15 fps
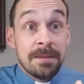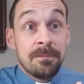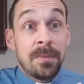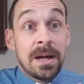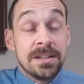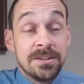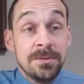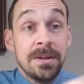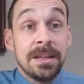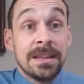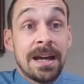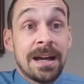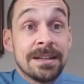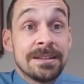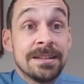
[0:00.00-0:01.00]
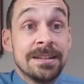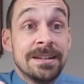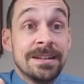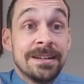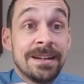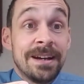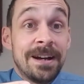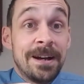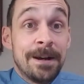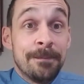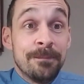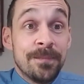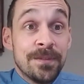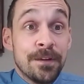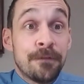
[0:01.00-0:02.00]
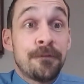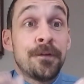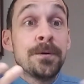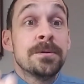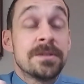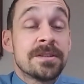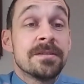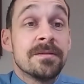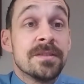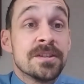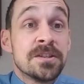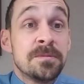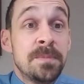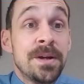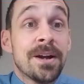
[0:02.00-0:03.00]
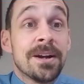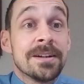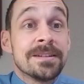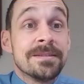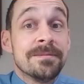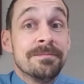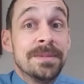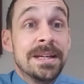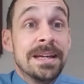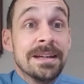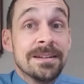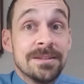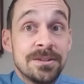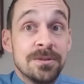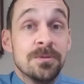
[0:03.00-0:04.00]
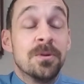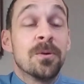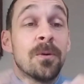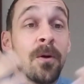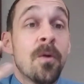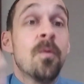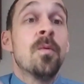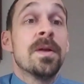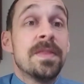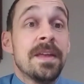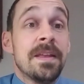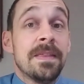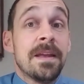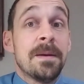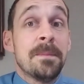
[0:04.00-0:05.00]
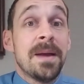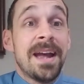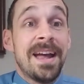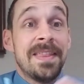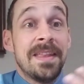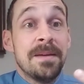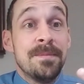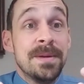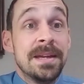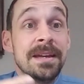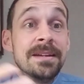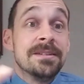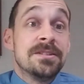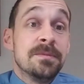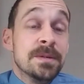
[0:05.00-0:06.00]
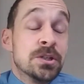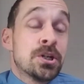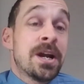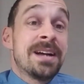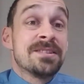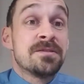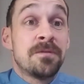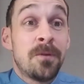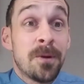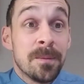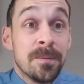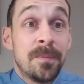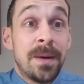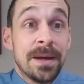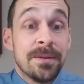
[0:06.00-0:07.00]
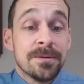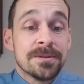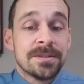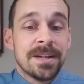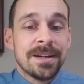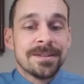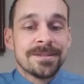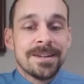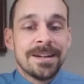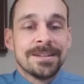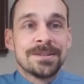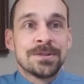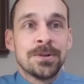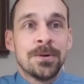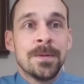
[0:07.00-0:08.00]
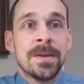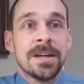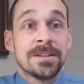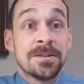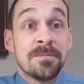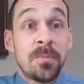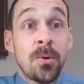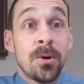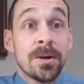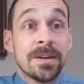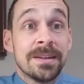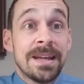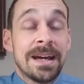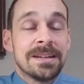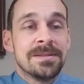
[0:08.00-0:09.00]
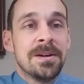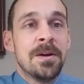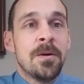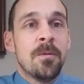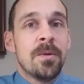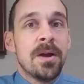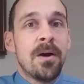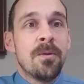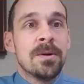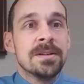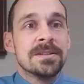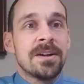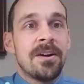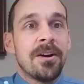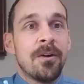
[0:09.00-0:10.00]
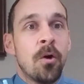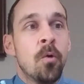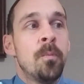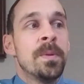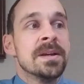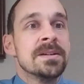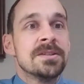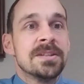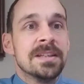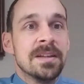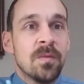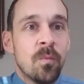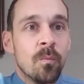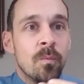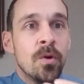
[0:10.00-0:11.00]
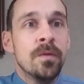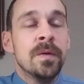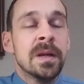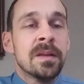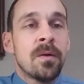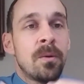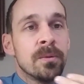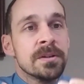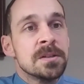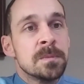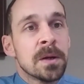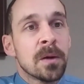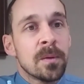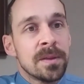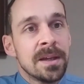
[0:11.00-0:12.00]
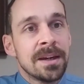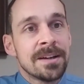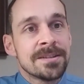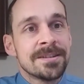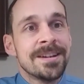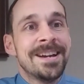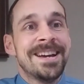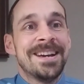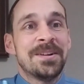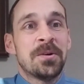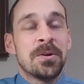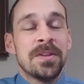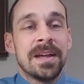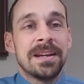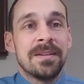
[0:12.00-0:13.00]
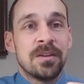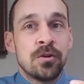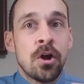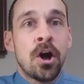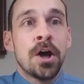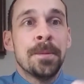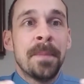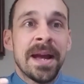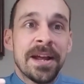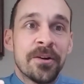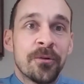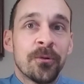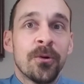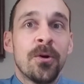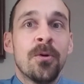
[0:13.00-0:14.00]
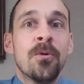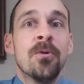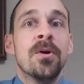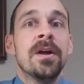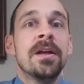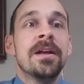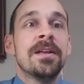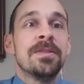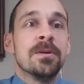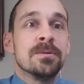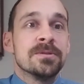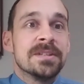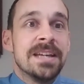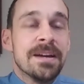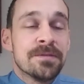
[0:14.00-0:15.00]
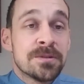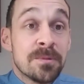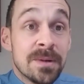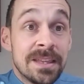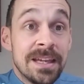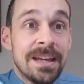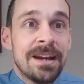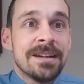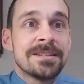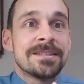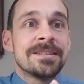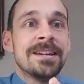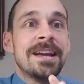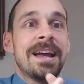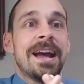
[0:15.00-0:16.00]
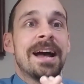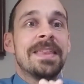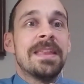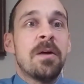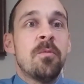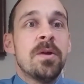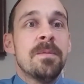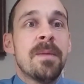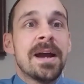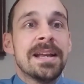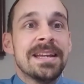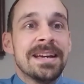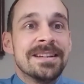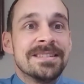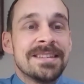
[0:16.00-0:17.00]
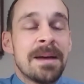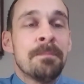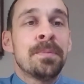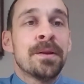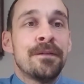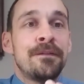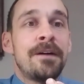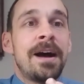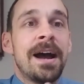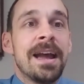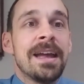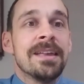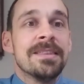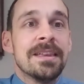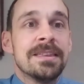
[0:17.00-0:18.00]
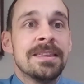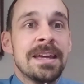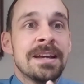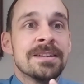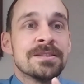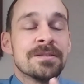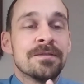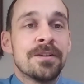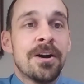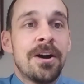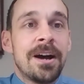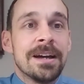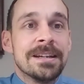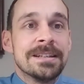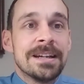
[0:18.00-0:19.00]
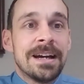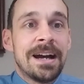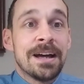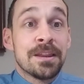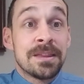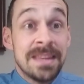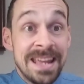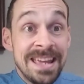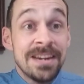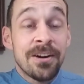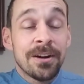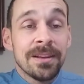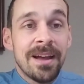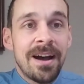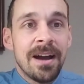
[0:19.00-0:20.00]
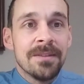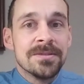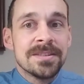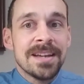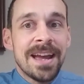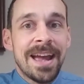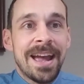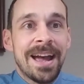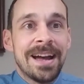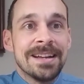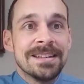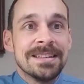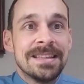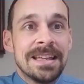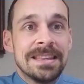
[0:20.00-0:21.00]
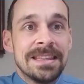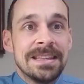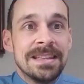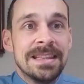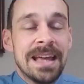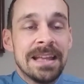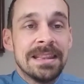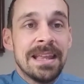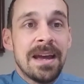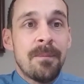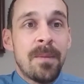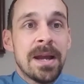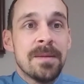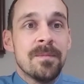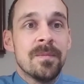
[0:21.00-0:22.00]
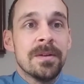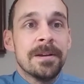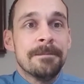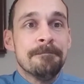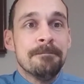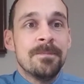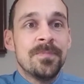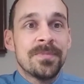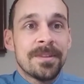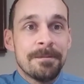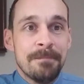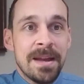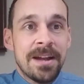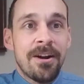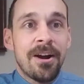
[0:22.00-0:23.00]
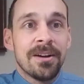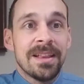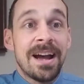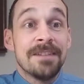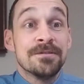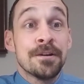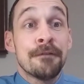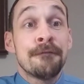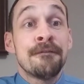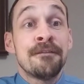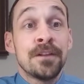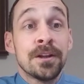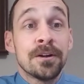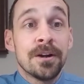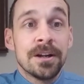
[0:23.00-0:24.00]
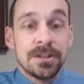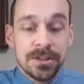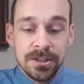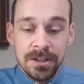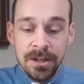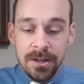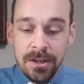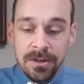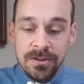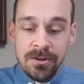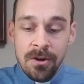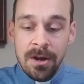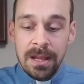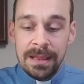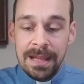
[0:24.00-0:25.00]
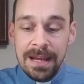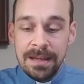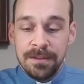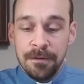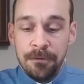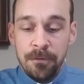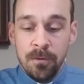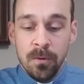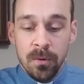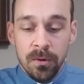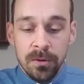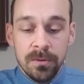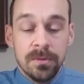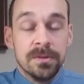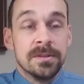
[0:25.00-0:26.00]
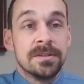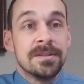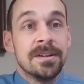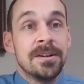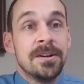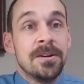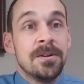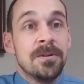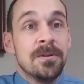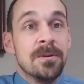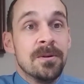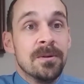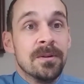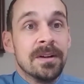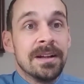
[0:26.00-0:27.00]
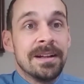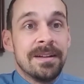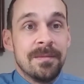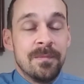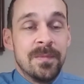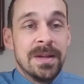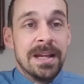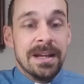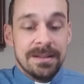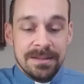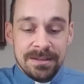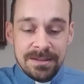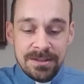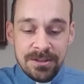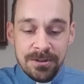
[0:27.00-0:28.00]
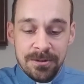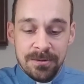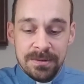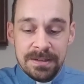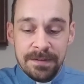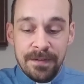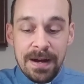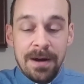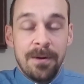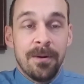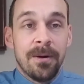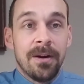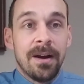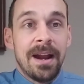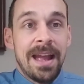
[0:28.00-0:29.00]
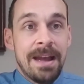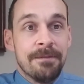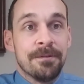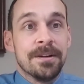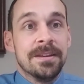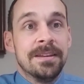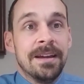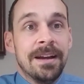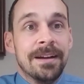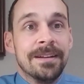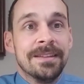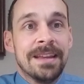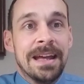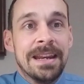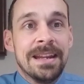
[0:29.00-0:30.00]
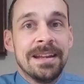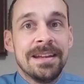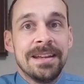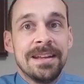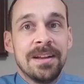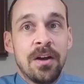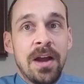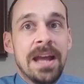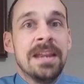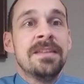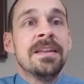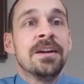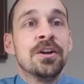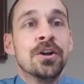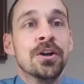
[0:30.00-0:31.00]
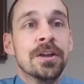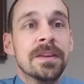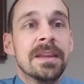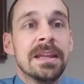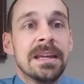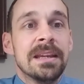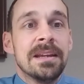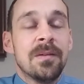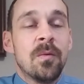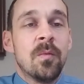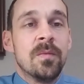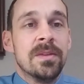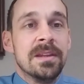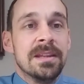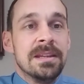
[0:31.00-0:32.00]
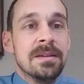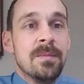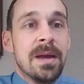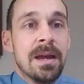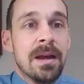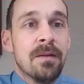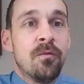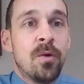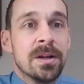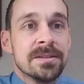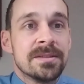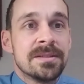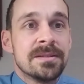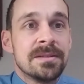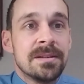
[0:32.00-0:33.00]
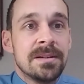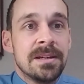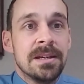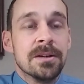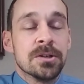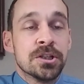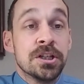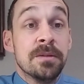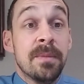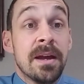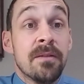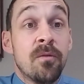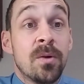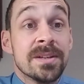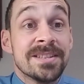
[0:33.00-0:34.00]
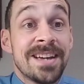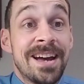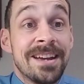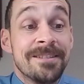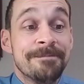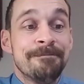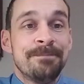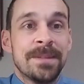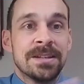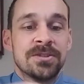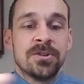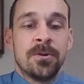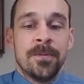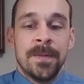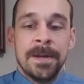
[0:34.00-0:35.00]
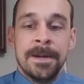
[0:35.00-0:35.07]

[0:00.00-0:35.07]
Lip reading: by doing that, the fruits of the Spirit begin to grow within them, and they begin to be transformed by those things. And so it's important that we always are open to the moving of the Holy Spirit within us in order that God might grow those gifts within us and that we might exemplify the things of God in our lives, and that might make our lives flourish, not like the fool who begins to devour everything, that anything good that he or she may have once had. And so